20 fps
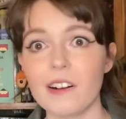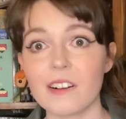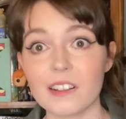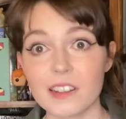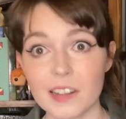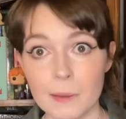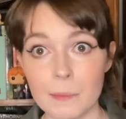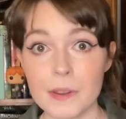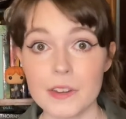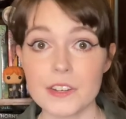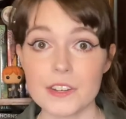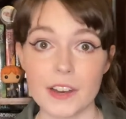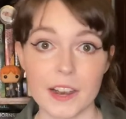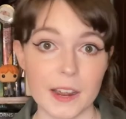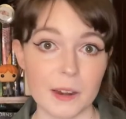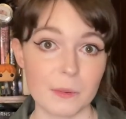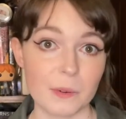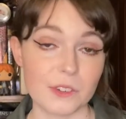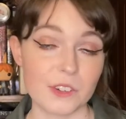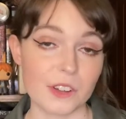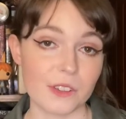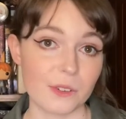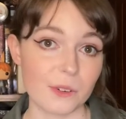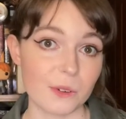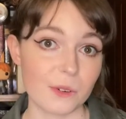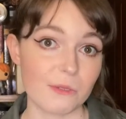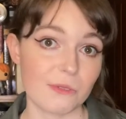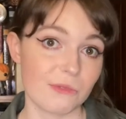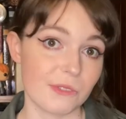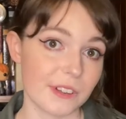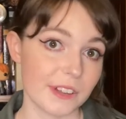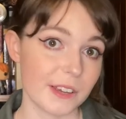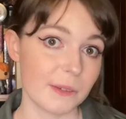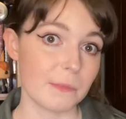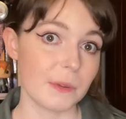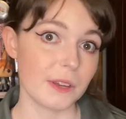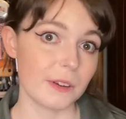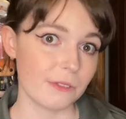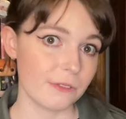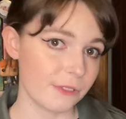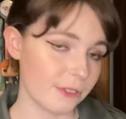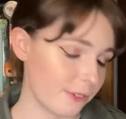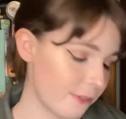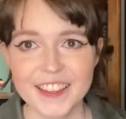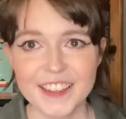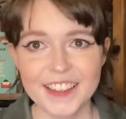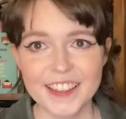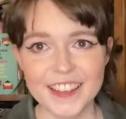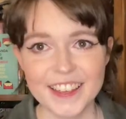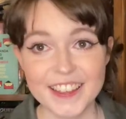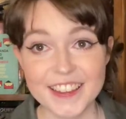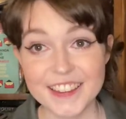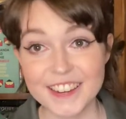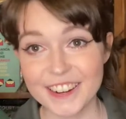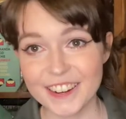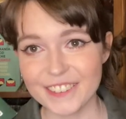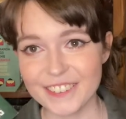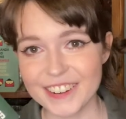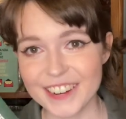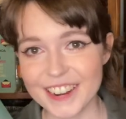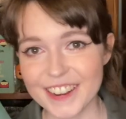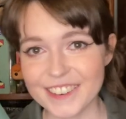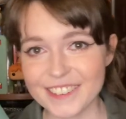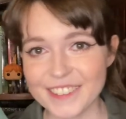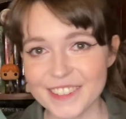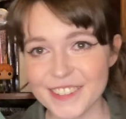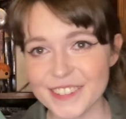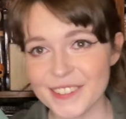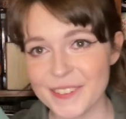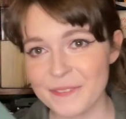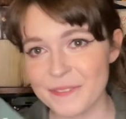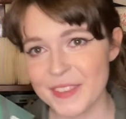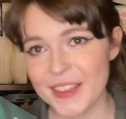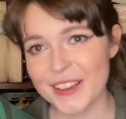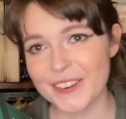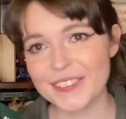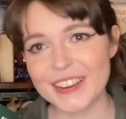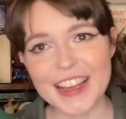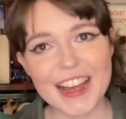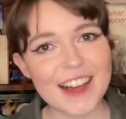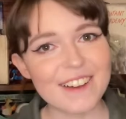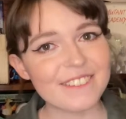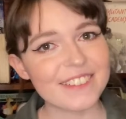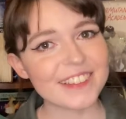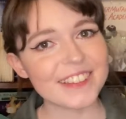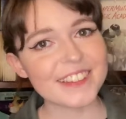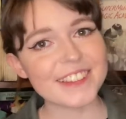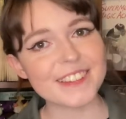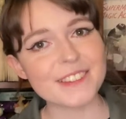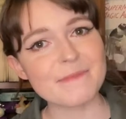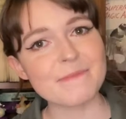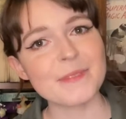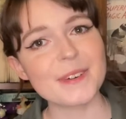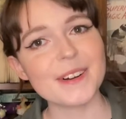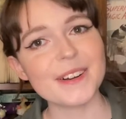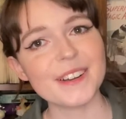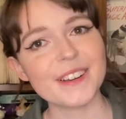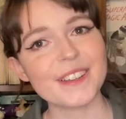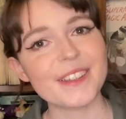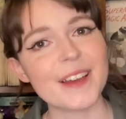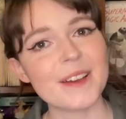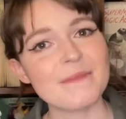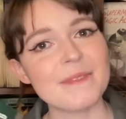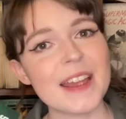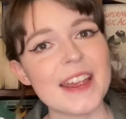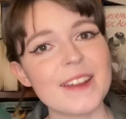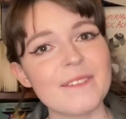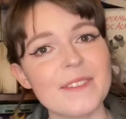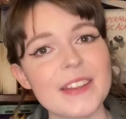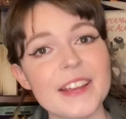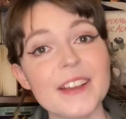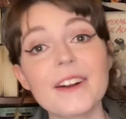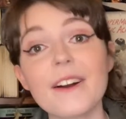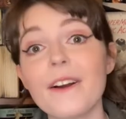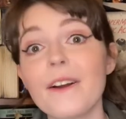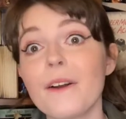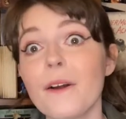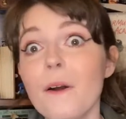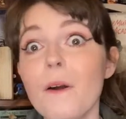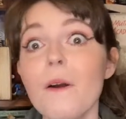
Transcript: Clementine, which I thought was really beautiful. You know what else we have in this book that made me go,